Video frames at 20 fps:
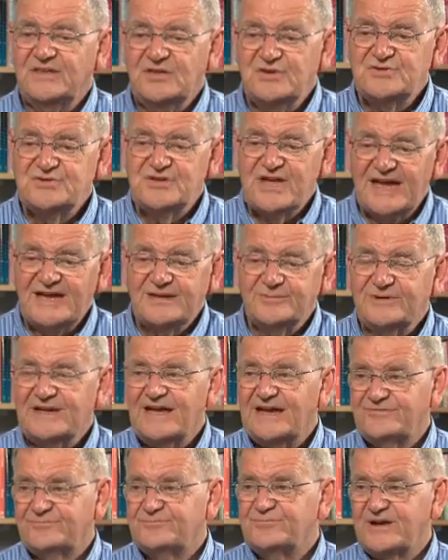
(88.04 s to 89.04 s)
the UK, we
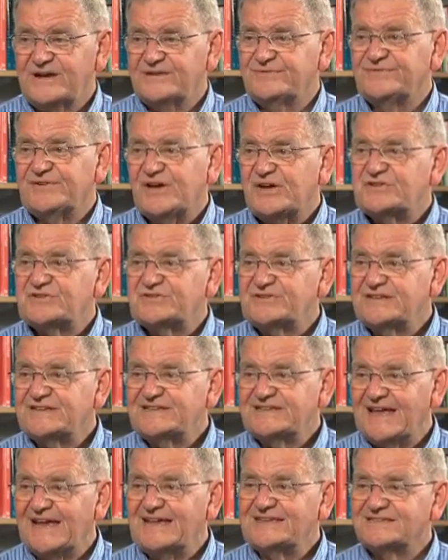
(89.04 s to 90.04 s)
have prayer and
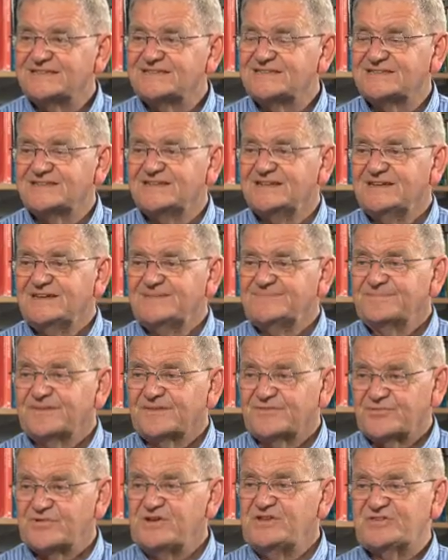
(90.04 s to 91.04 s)
fasting dates
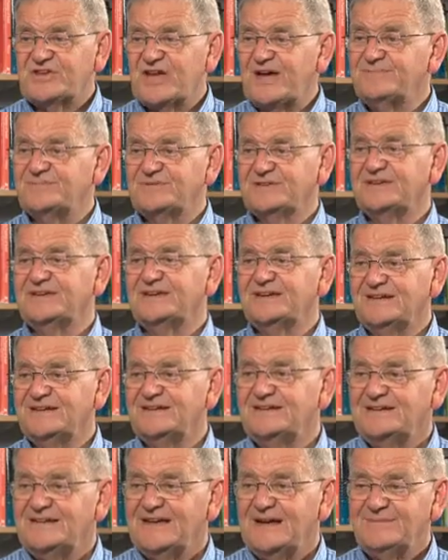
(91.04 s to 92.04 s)
3 times a
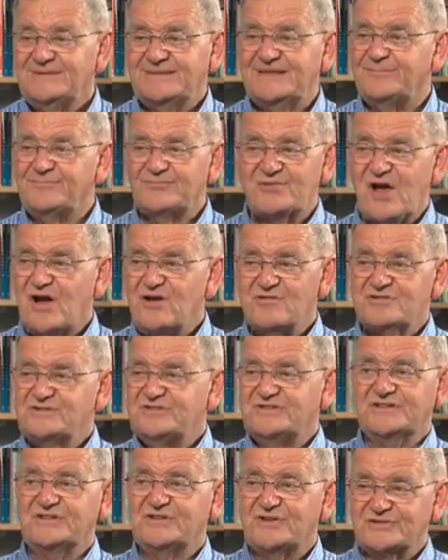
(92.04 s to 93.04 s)
year. I mean, they're
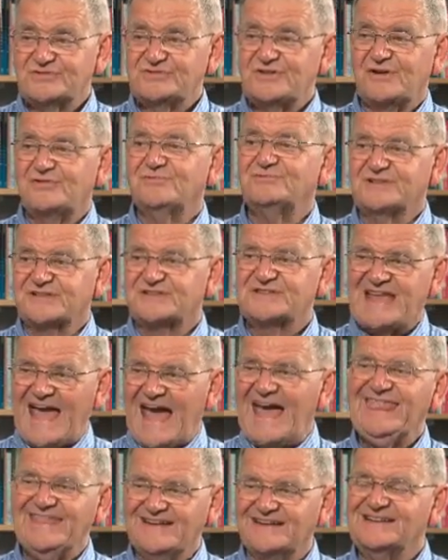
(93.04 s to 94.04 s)
priority. God told us,
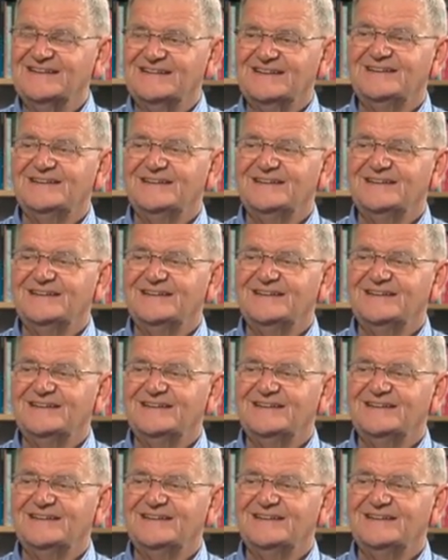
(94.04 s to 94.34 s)
gather.